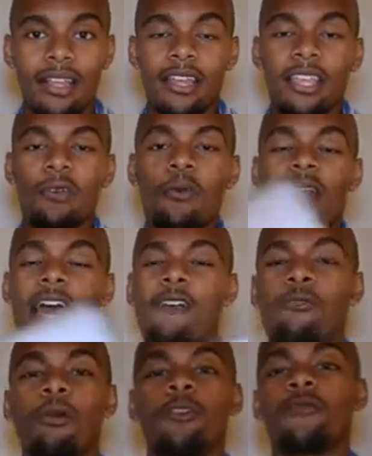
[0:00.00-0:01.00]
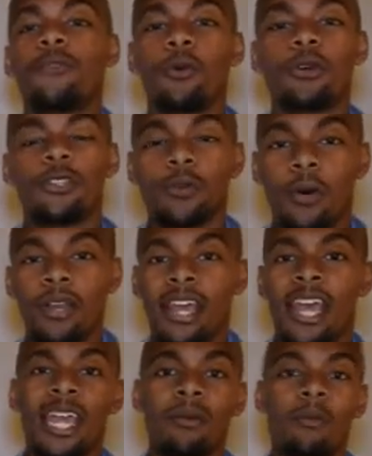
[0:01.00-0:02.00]
You want to have one focus, one
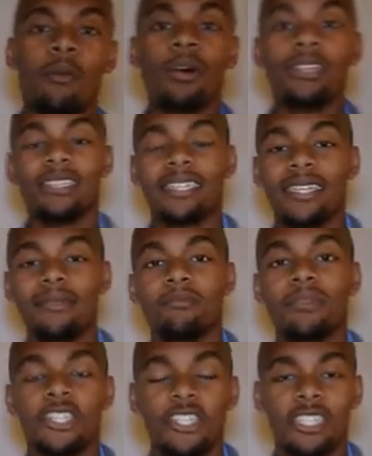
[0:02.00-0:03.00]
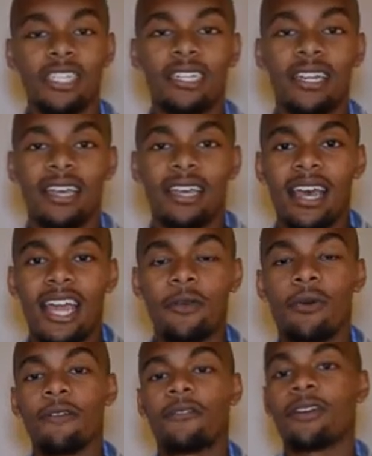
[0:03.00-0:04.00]
aim, one team mission, and you
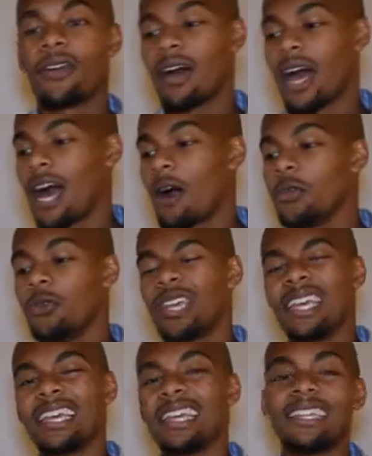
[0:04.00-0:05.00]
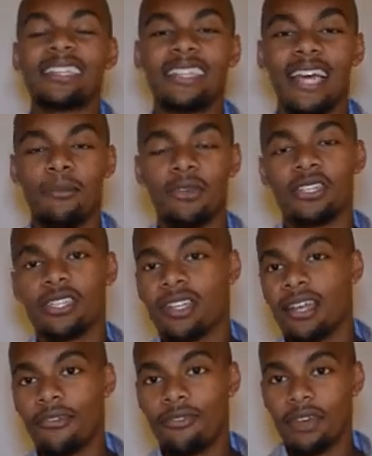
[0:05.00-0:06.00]
want to figure out how you can get to that mission
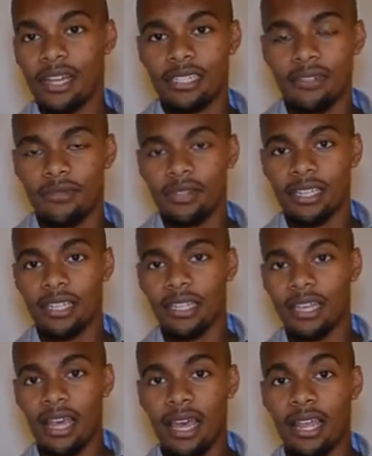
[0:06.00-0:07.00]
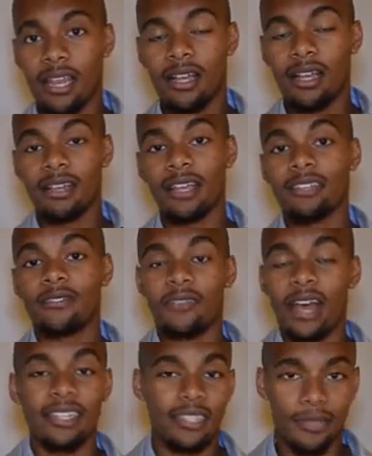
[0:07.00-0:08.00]
effectively and as
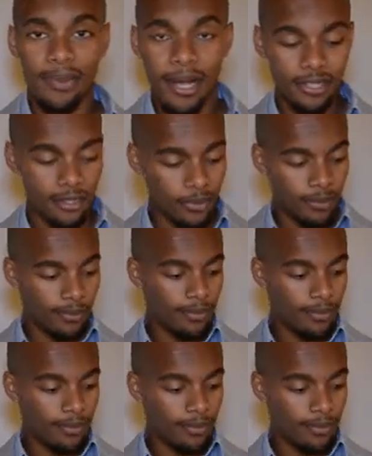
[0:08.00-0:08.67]
fast as possible.